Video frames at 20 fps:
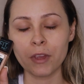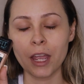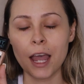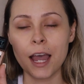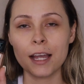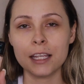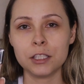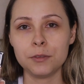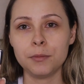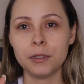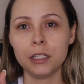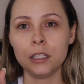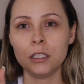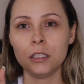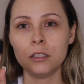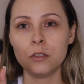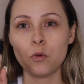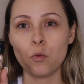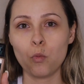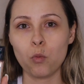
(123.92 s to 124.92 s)
has
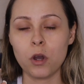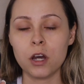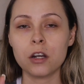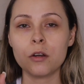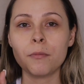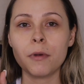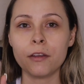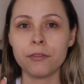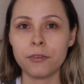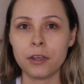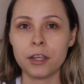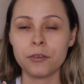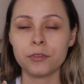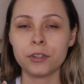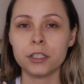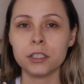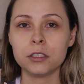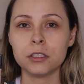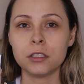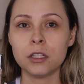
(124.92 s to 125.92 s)
been one of my
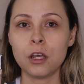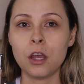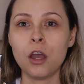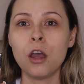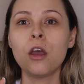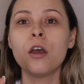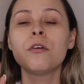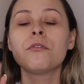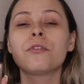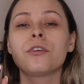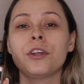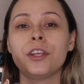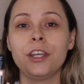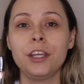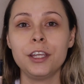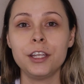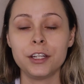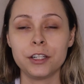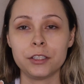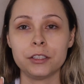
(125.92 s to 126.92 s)
favorites for
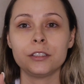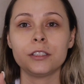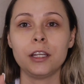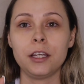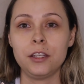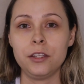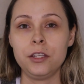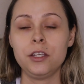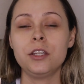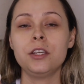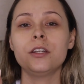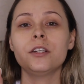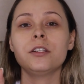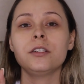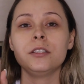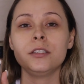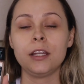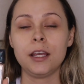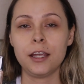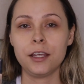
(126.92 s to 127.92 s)
years and
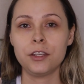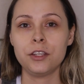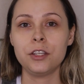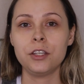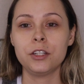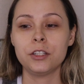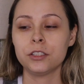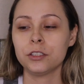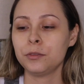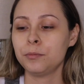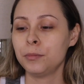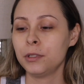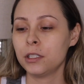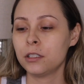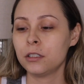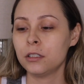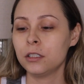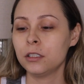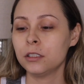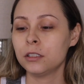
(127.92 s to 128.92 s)
years and years
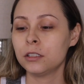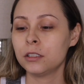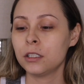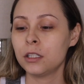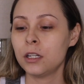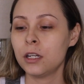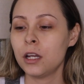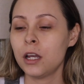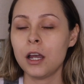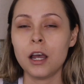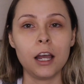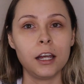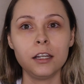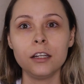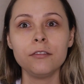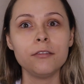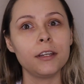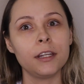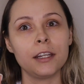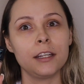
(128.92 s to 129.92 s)
because I
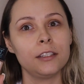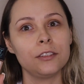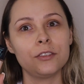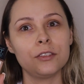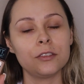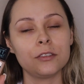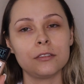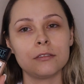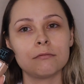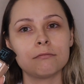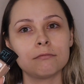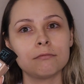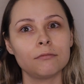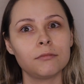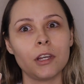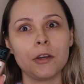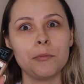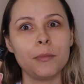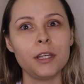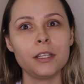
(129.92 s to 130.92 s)
love it. It's just
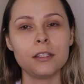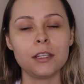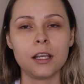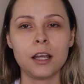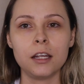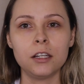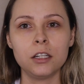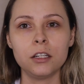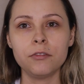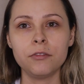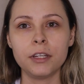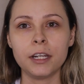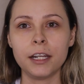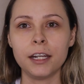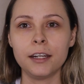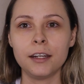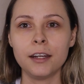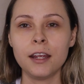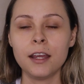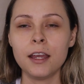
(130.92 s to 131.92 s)
amazing. I love it,
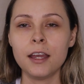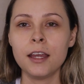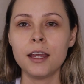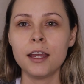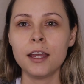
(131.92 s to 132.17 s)
and